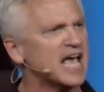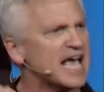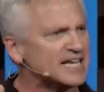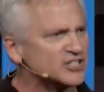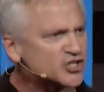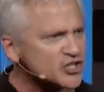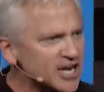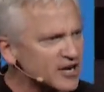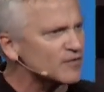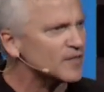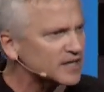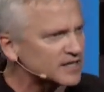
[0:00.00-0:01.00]
and
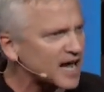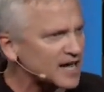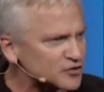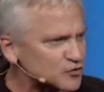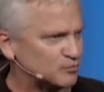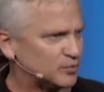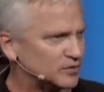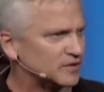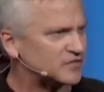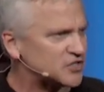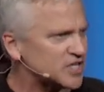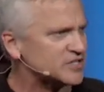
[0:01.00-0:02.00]
share the gospel
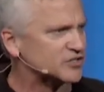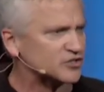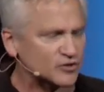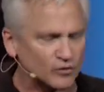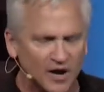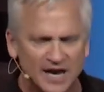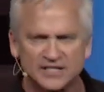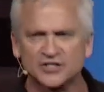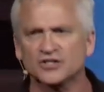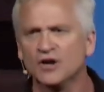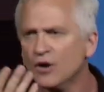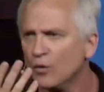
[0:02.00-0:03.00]
of Jesus
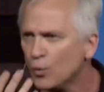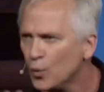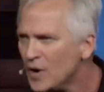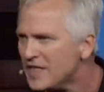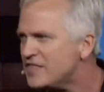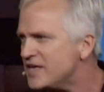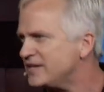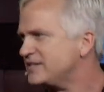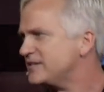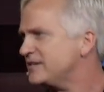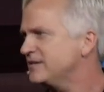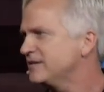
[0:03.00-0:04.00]
Christ with
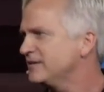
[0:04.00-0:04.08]
it.